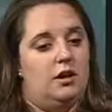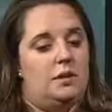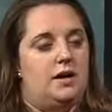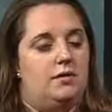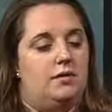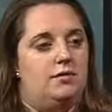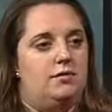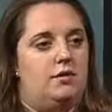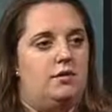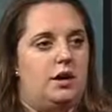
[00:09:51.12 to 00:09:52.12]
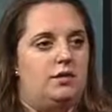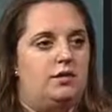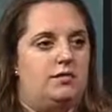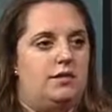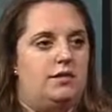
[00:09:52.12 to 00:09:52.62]
as of
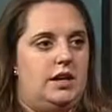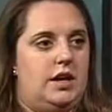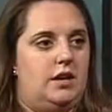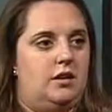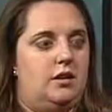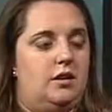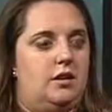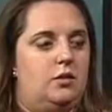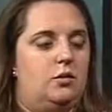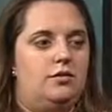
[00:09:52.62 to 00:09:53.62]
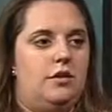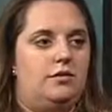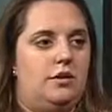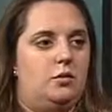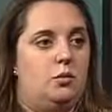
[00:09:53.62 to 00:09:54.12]
2015, there was
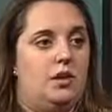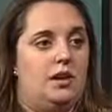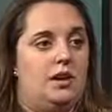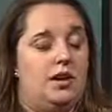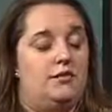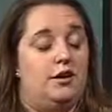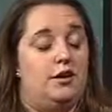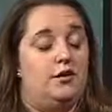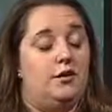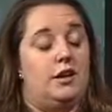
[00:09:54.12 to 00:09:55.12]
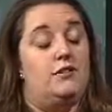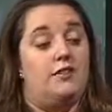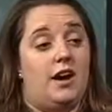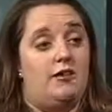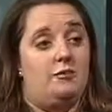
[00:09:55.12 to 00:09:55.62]
roughly 1 in every
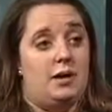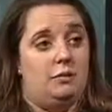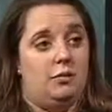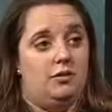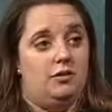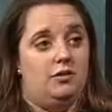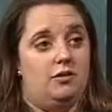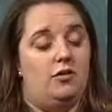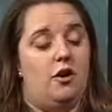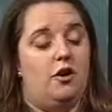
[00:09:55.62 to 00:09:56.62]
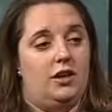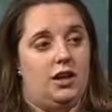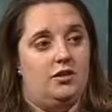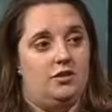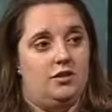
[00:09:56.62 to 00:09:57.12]
35 people of all
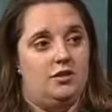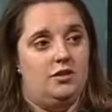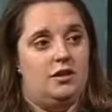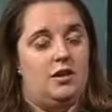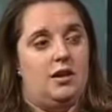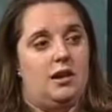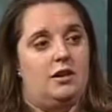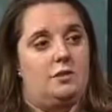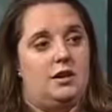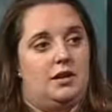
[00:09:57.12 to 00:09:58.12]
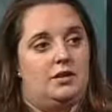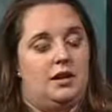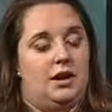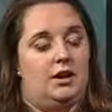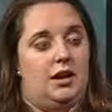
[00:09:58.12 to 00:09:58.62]
ages. And in
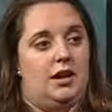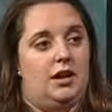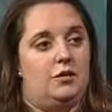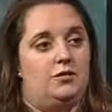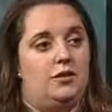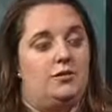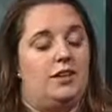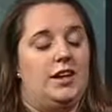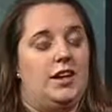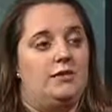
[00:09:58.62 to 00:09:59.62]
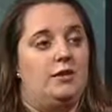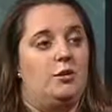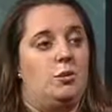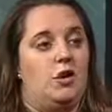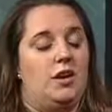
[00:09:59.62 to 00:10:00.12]
Pinellas County, it was roughly
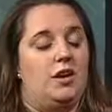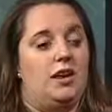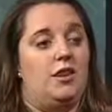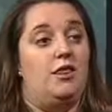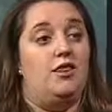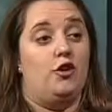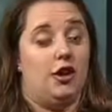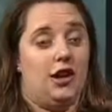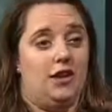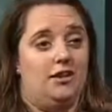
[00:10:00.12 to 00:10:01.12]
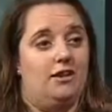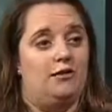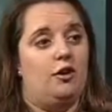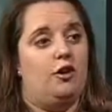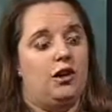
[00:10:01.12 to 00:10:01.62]
every 1 in 30
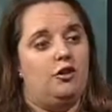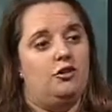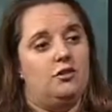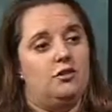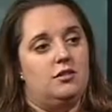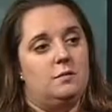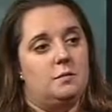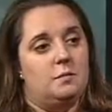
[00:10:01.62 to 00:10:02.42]
of all ages.